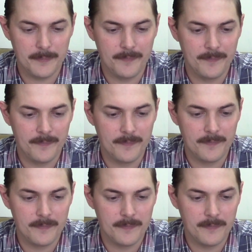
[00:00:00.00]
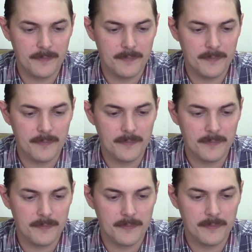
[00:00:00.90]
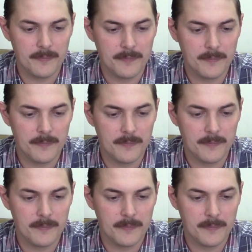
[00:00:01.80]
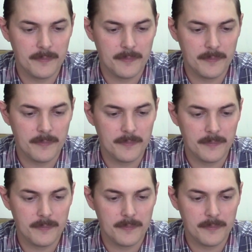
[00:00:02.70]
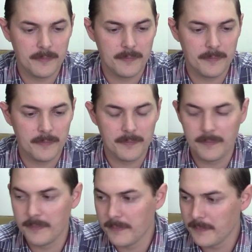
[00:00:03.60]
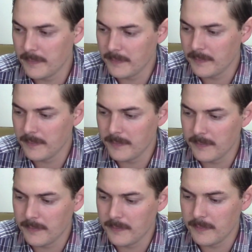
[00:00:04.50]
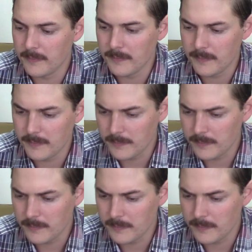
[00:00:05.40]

[no speech]